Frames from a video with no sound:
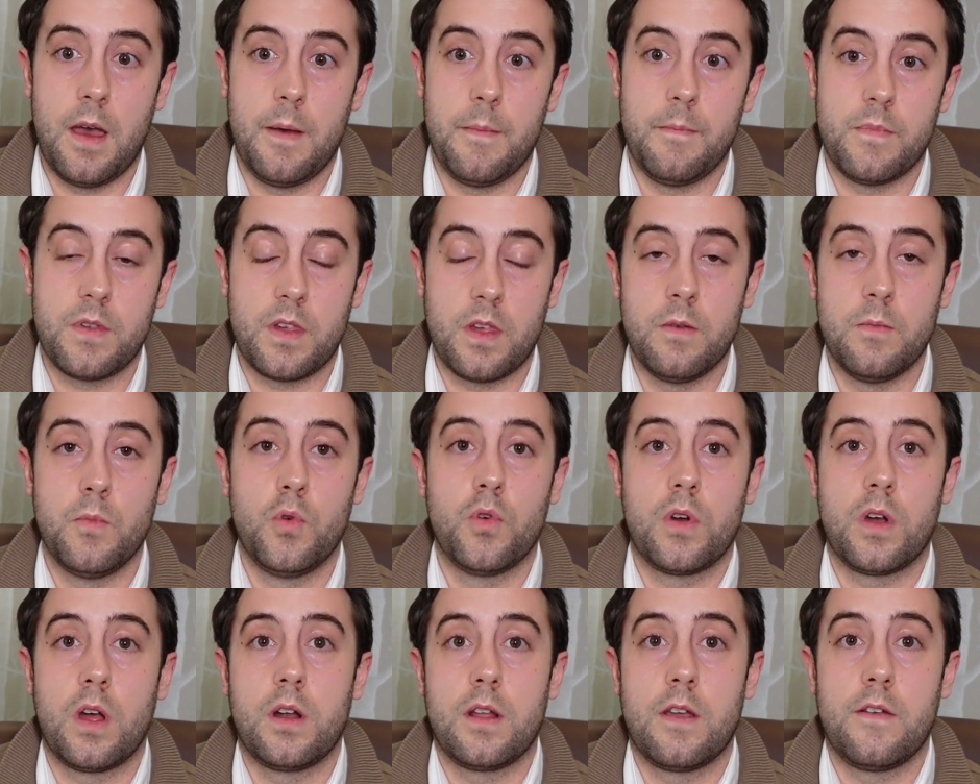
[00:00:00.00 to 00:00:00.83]
so the
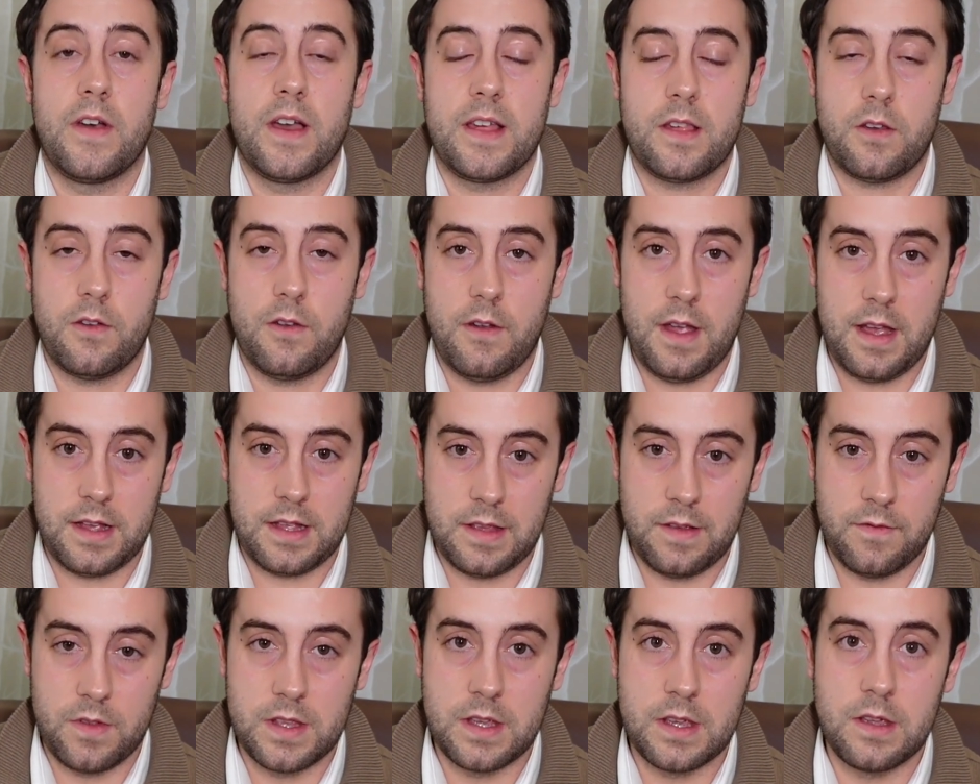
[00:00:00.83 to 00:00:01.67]
more cardiovascular
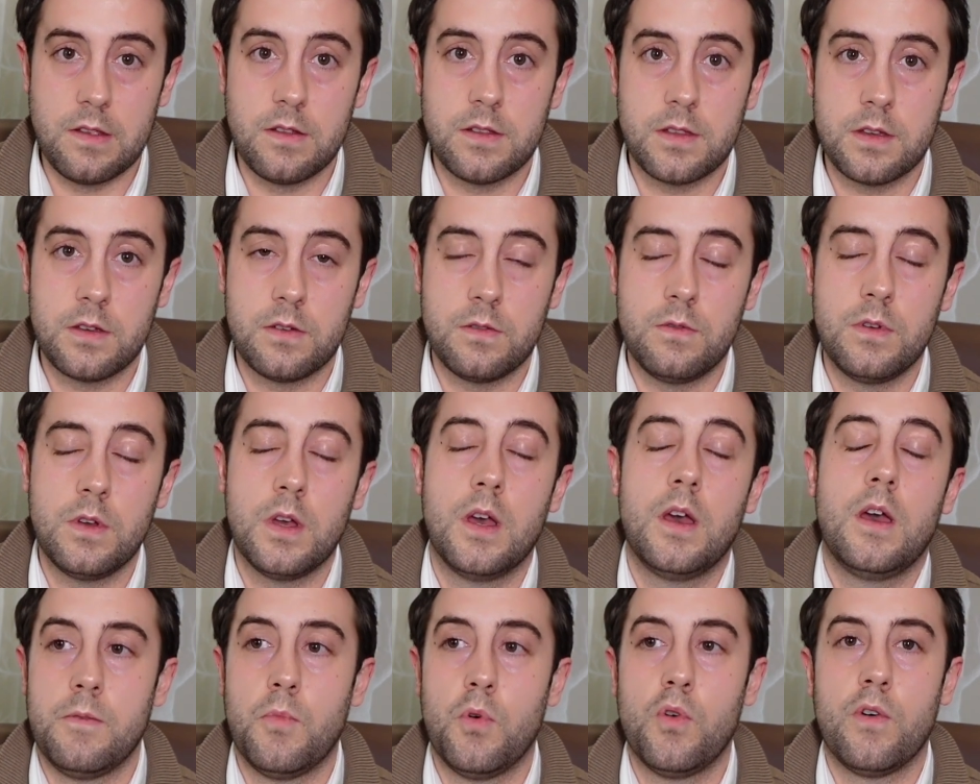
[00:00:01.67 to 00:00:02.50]
activity you do,
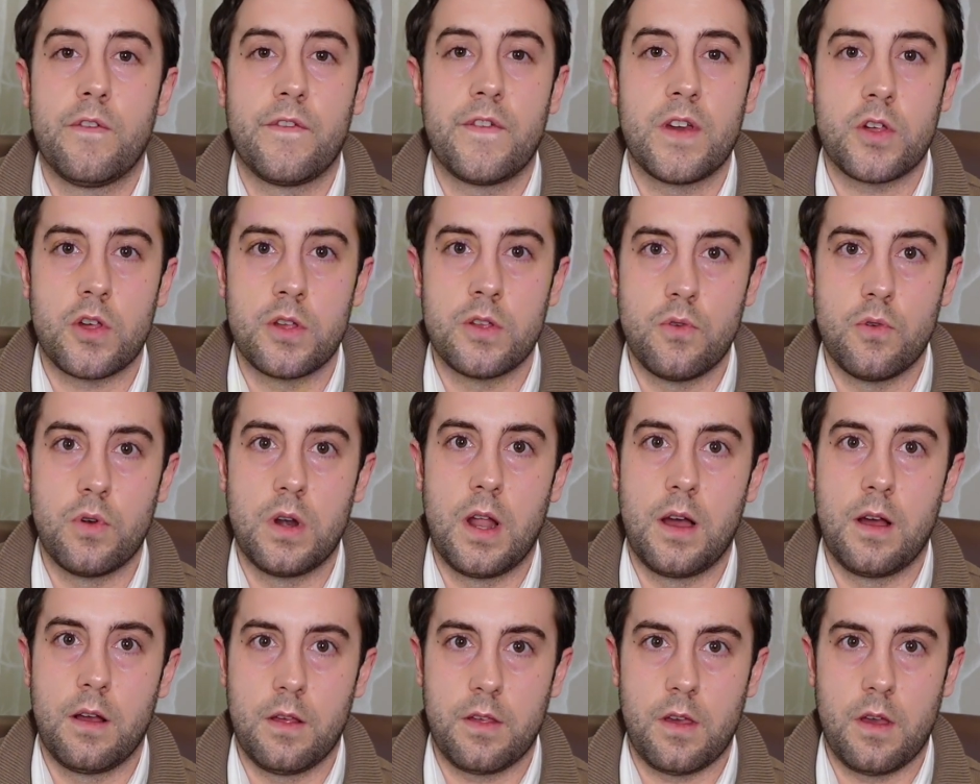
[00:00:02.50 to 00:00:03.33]
the more efficient your
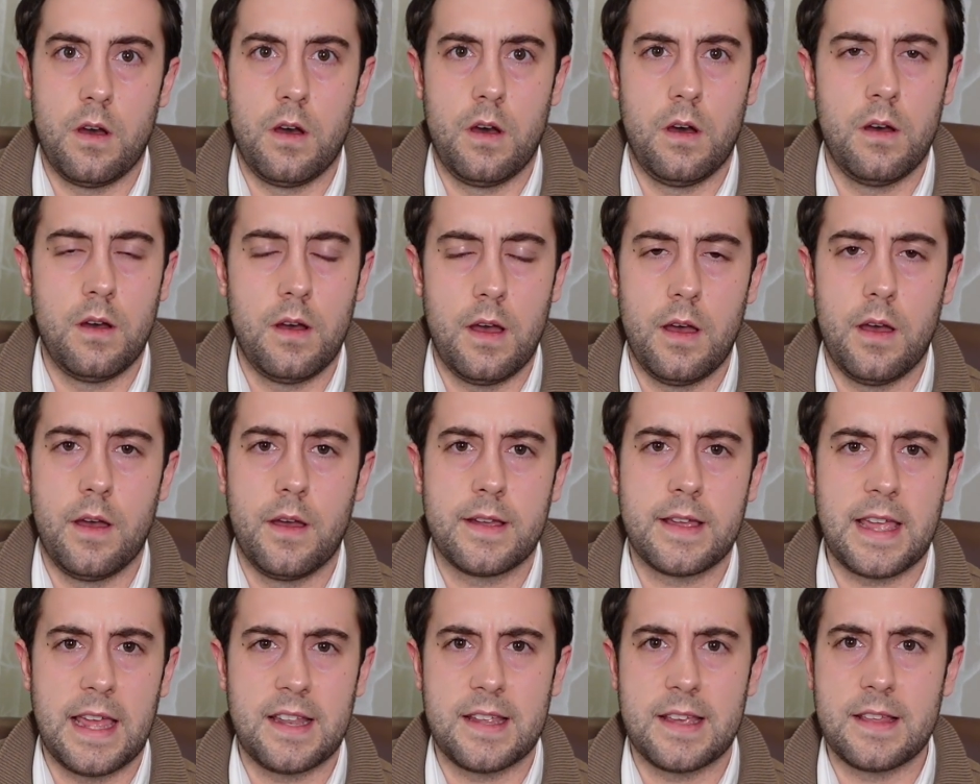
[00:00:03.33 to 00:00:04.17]
lungs are
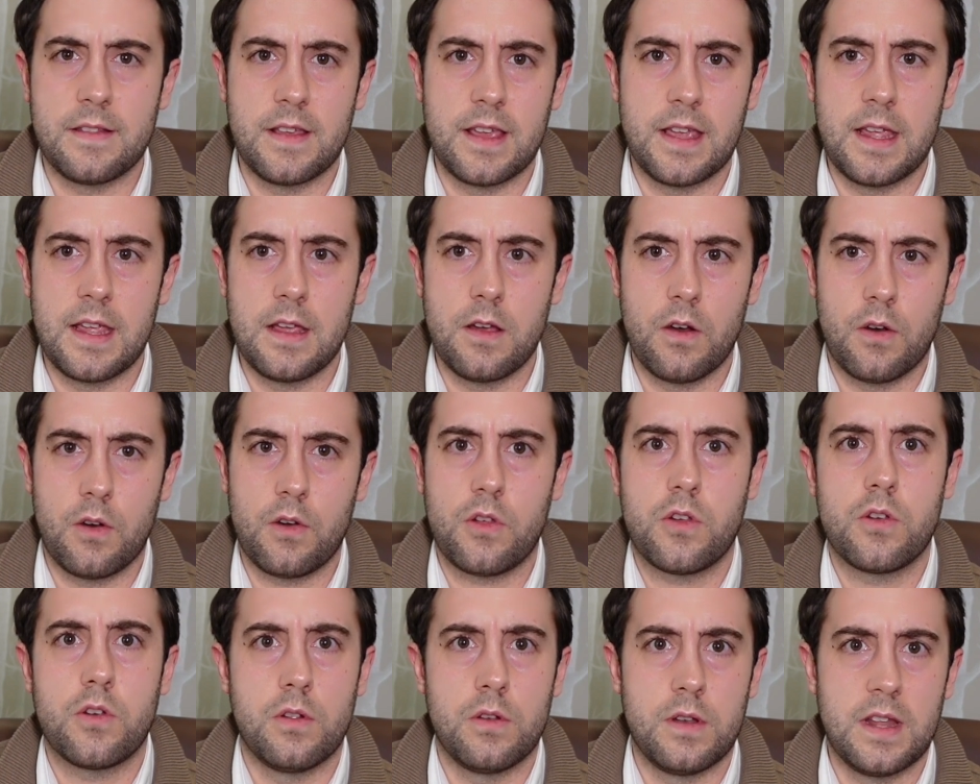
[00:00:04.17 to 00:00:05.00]
getting the
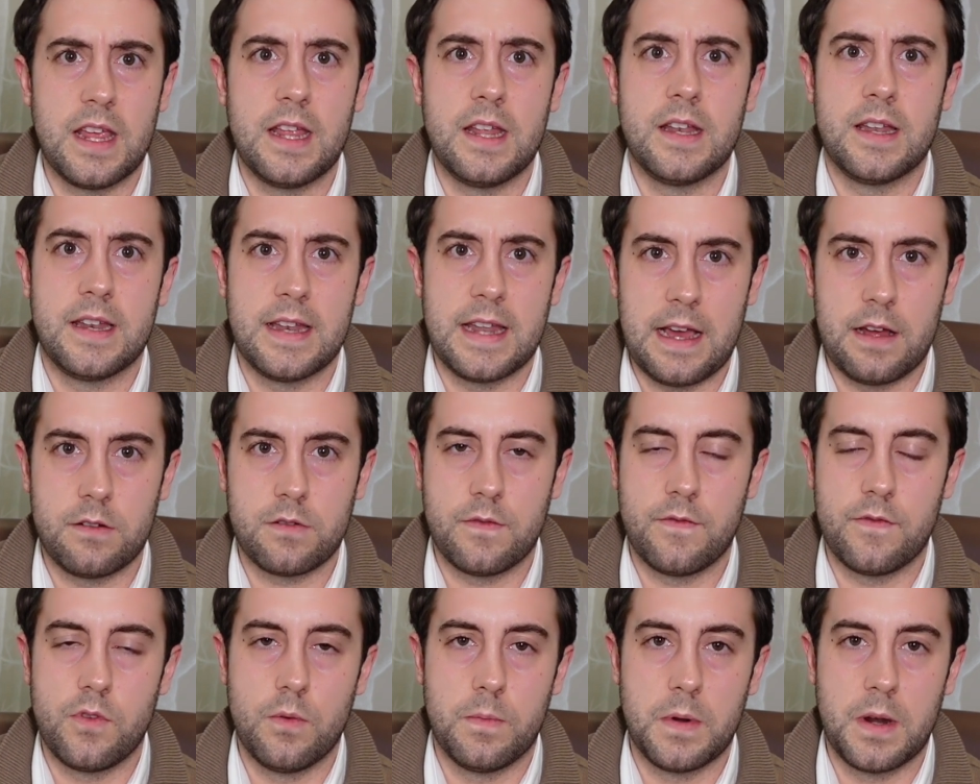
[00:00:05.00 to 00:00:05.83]
oxygen in and out
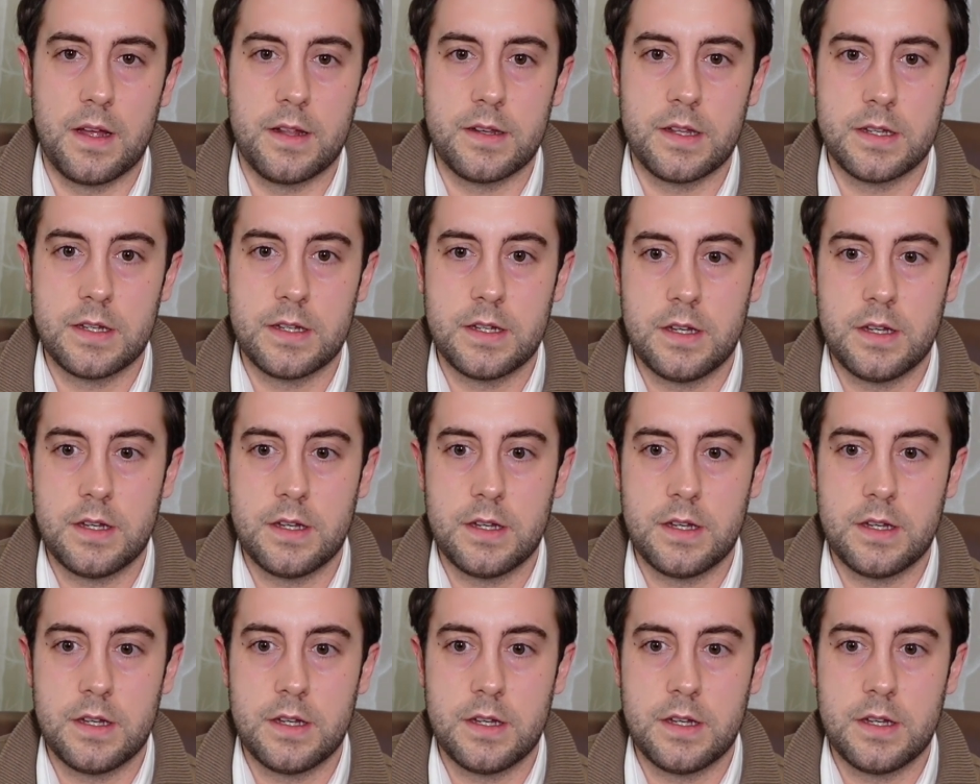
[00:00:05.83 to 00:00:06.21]
of your blood.